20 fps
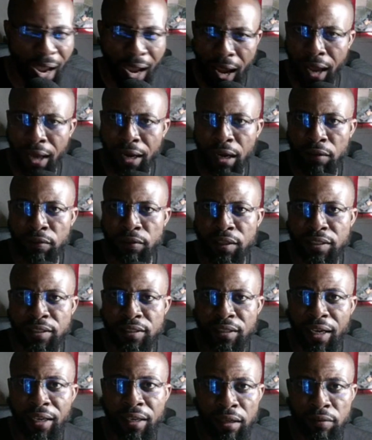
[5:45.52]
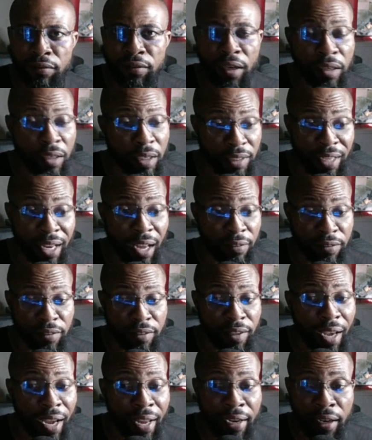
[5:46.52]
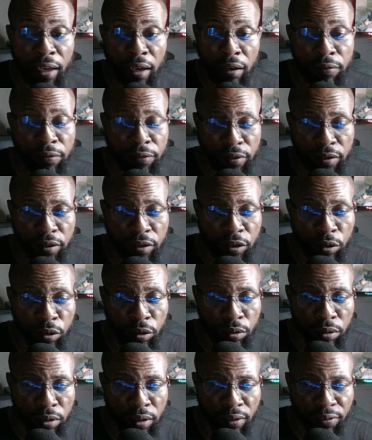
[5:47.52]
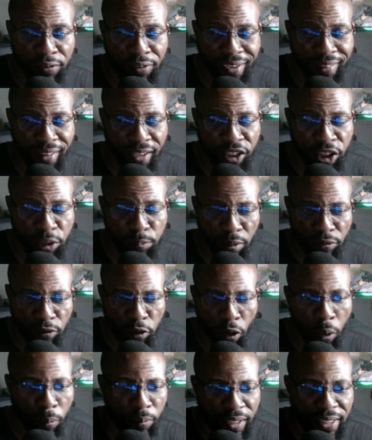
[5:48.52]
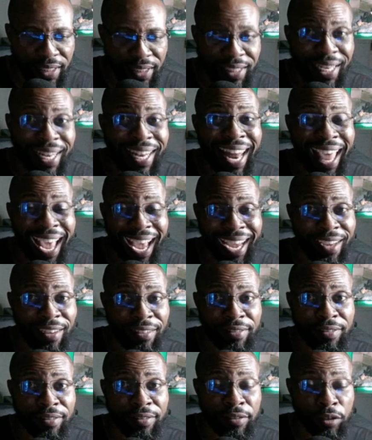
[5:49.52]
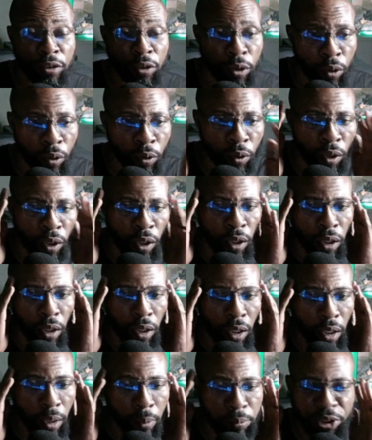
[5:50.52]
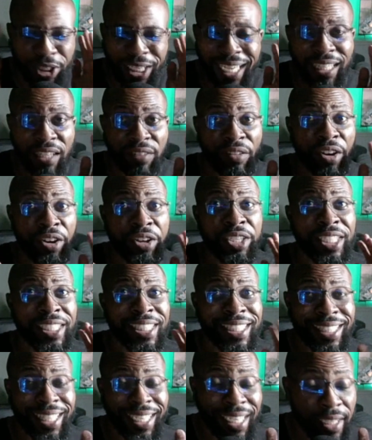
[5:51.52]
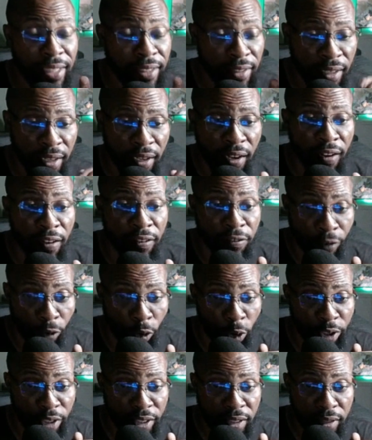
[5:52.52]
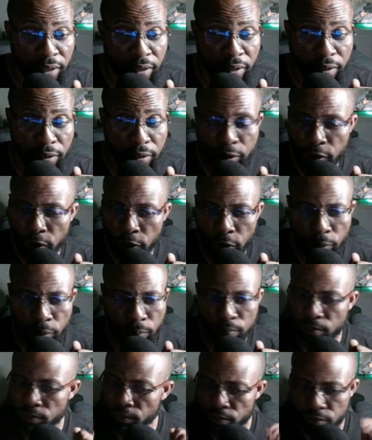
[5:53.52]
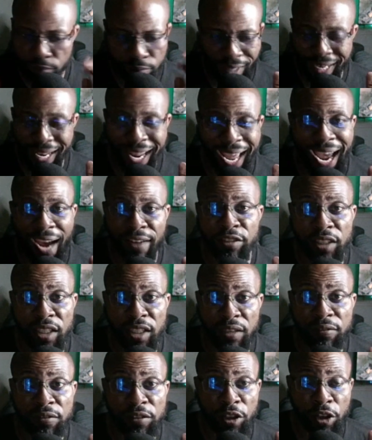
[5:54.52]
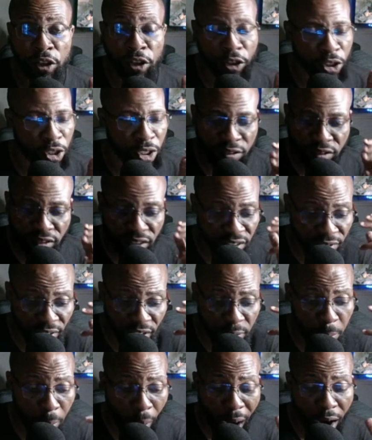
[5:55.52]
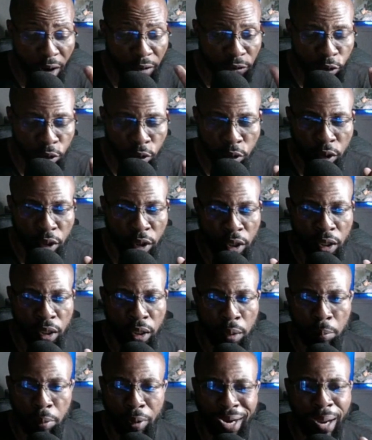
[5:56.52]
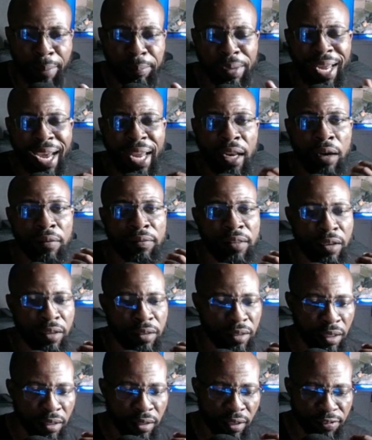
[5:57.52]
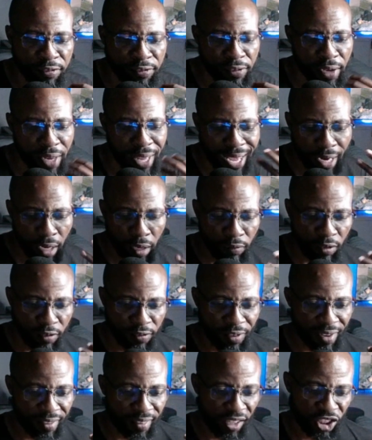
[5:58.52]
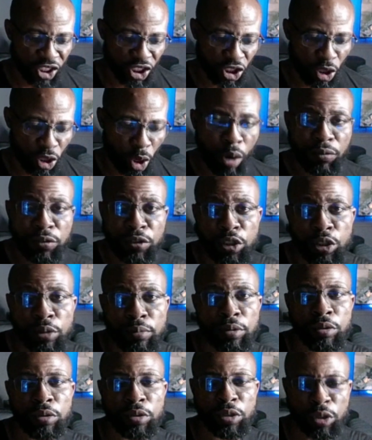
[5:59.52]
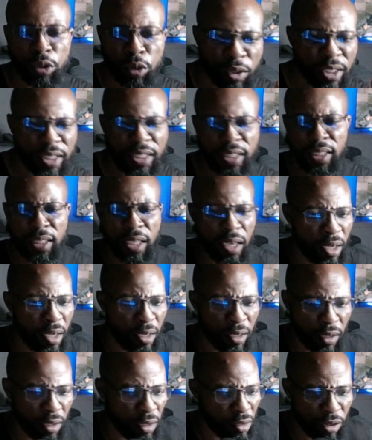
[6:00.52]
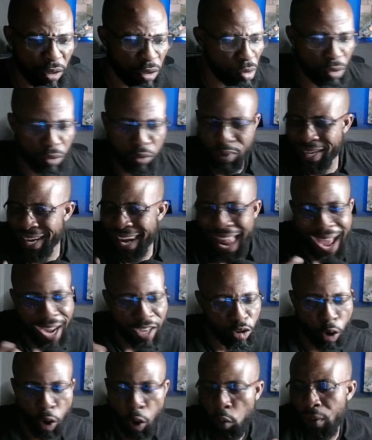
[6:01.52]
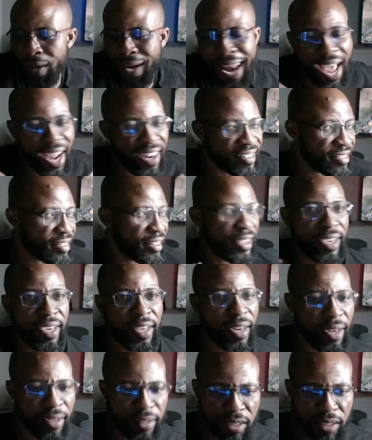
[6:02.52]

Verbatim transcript: love this. Honestly, I have to say, I love, you know, the fact that she performed this live. You know, she has a very distinct voice, you know, that I have to give to her. It's very powerful. But I mean, I love the flair. I love the fact that she's comfortable, you know, just, you know, relaxed singing. And